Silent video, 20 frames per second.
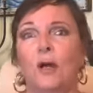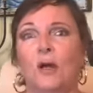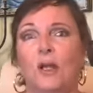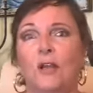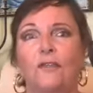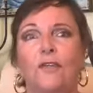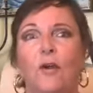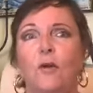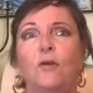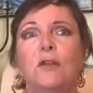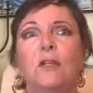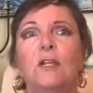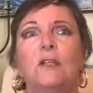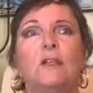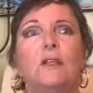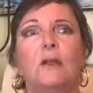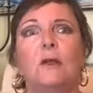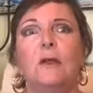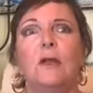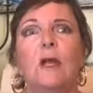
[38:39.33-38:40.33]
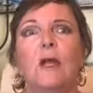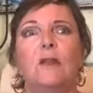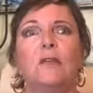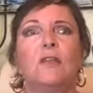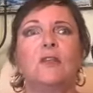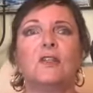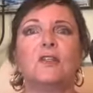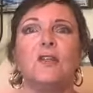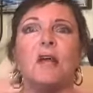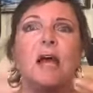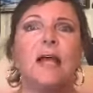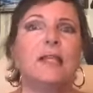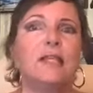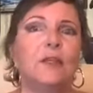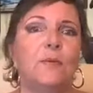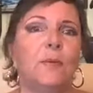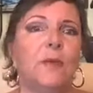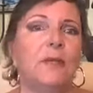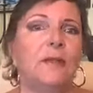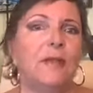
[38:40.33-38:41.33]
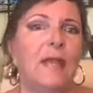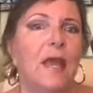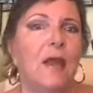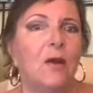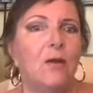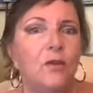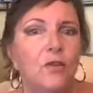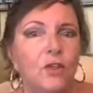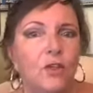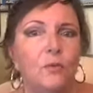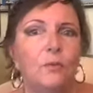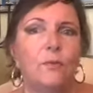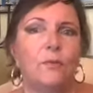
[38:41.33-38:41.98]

If only the signs had been there and you'd